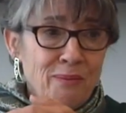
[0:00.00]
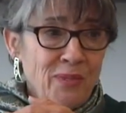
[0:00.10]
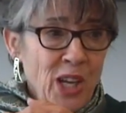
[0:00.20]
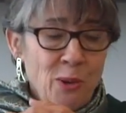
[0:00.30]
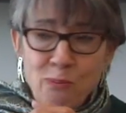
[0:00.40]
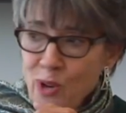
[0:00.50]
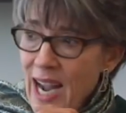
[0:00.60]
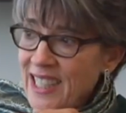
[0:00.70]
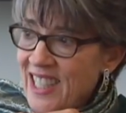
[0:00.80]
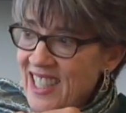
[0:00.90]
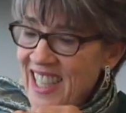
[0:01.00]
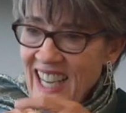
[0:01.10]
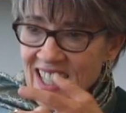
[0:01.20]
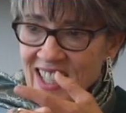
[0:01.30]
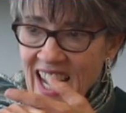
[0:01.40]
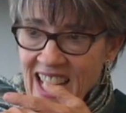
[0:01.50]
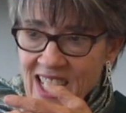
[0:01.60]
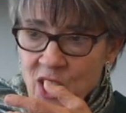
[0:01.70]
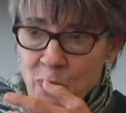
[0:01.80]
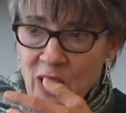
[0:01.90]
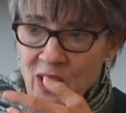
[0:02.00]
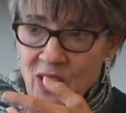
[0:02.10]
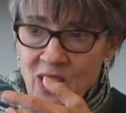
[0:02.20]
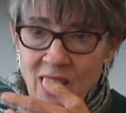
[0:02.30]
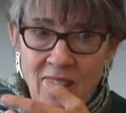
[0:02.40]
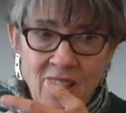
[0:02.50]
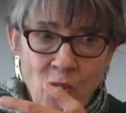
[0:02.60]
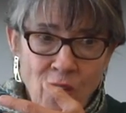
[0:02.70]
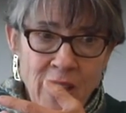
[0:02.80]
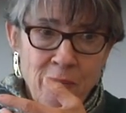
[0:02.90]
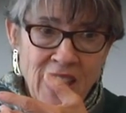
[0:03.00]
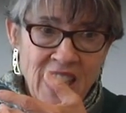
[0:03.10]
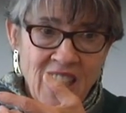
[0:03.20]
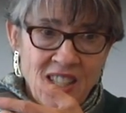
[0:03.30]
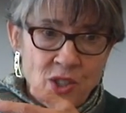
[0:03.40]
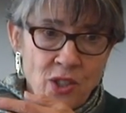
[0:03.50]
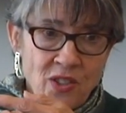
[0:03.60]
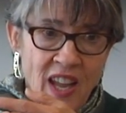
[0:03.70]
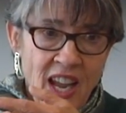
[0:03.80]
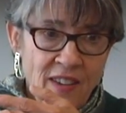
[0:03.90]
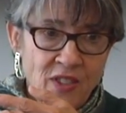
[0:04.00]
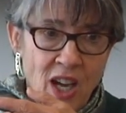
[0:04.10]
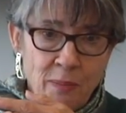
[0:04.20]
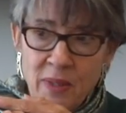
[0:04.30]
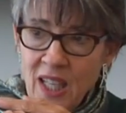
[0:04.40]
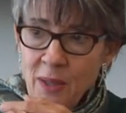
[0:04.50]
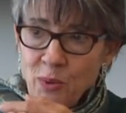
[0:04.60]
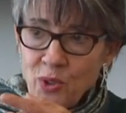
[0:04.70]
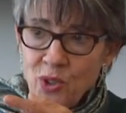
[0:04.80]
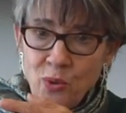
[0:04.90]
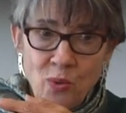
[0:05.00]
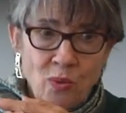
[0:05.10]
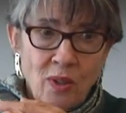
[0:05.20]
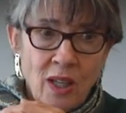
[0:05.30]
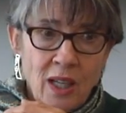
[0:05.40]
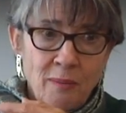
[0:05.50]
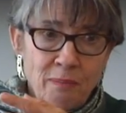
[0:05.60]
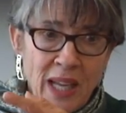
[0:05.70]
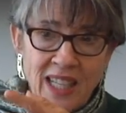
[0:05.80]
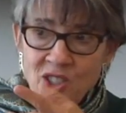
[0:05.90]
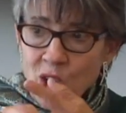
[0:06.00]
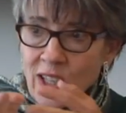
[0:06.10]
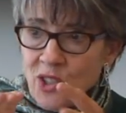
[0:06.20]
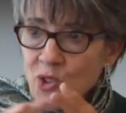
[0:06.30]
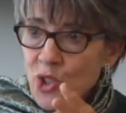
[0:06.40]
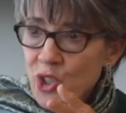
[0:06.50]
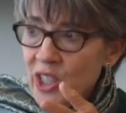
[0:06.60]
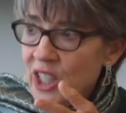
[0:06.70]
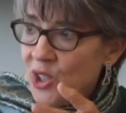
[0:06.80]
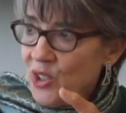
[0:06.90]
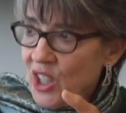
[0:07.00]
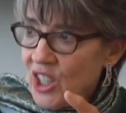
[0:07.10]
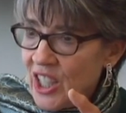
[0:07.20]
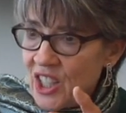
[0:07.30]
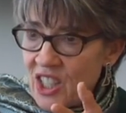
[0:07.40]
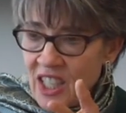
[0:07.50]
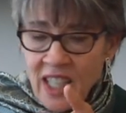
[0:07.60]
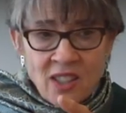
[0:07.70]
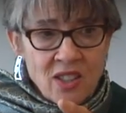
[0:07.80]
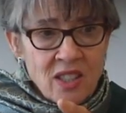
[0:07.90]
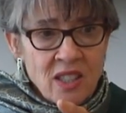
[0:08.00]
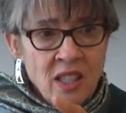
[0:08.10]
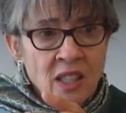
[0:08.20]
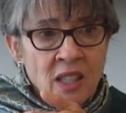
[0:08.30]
They are practicing as aides because, in many cases, they have not been able to pass licensure here in the United States.